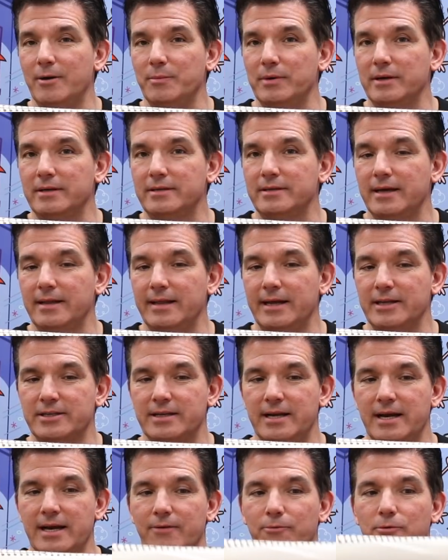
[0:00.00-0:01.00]
but that's
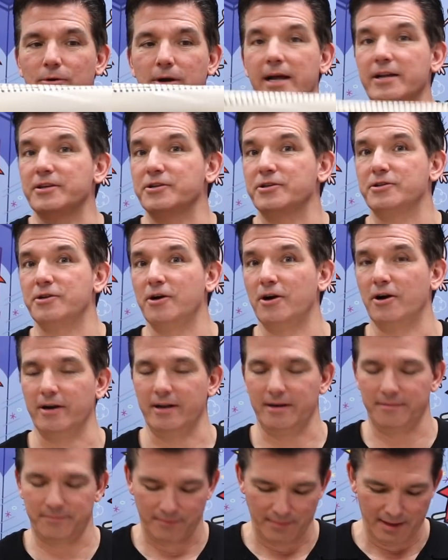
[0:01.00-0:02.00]
kind of where I
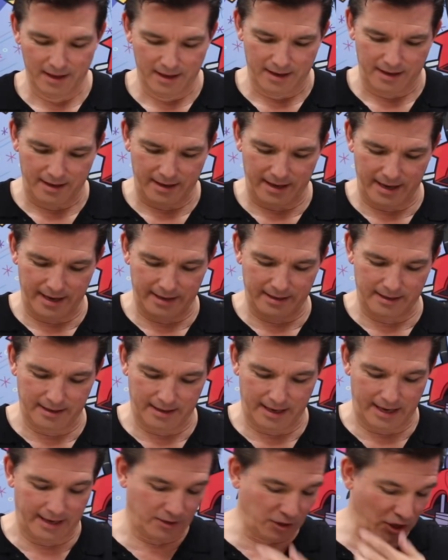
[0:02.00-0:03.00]
started. And
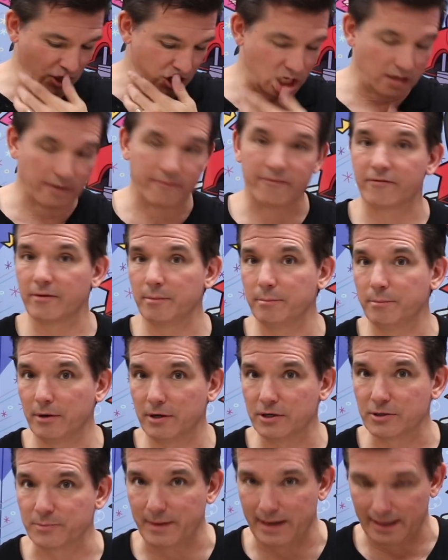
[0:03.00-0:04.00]
I learned from
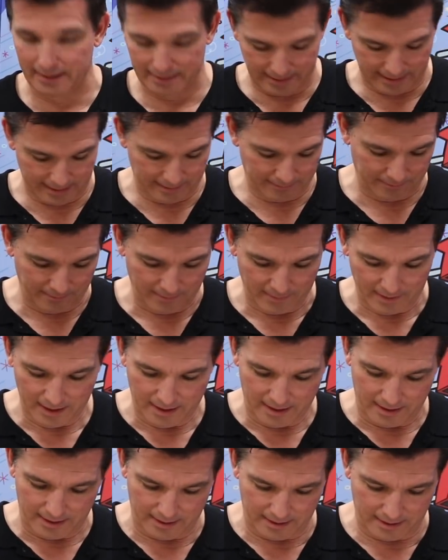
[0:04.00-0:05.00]
books back then.
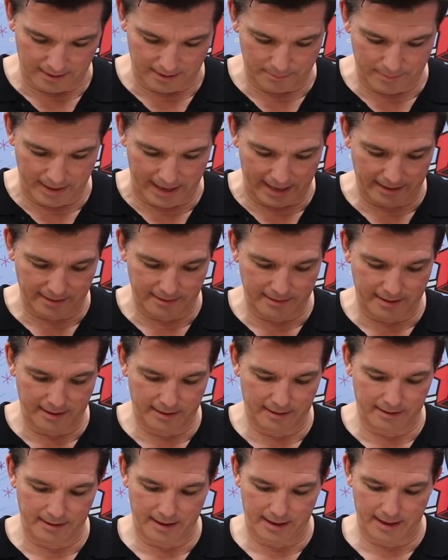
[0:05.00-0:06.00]
Back
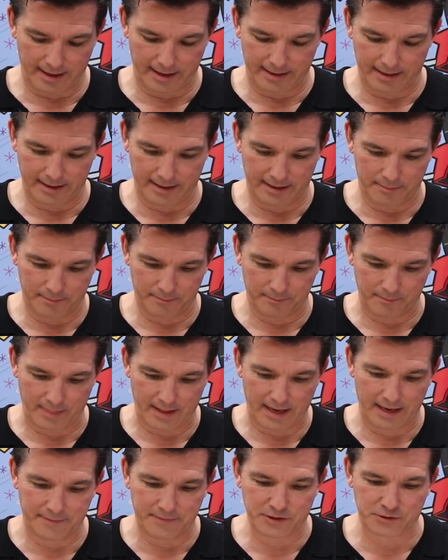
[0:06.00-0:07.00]
then, I
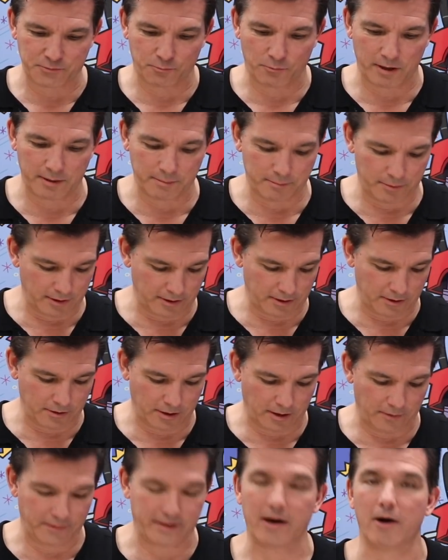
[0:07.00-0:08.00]
had this one book
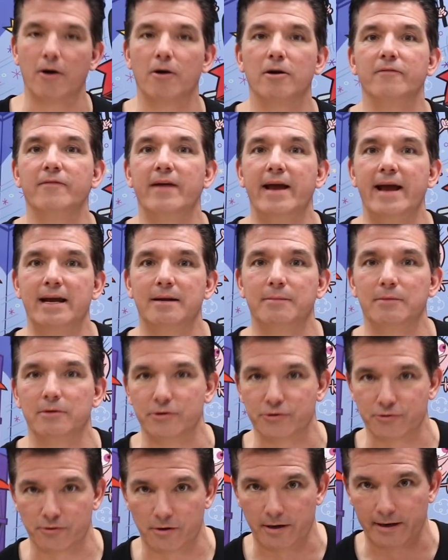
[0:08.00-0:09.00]
called The Art of Animal
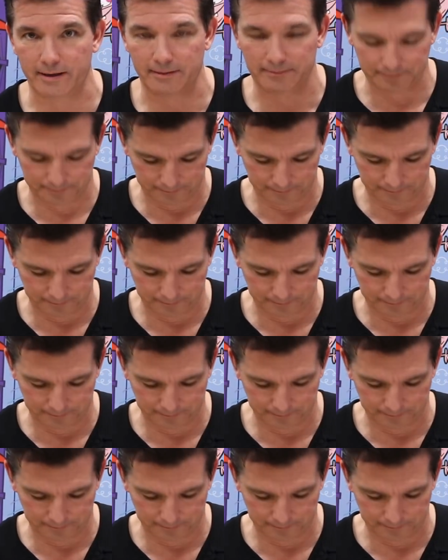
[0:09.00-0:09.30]
Drawing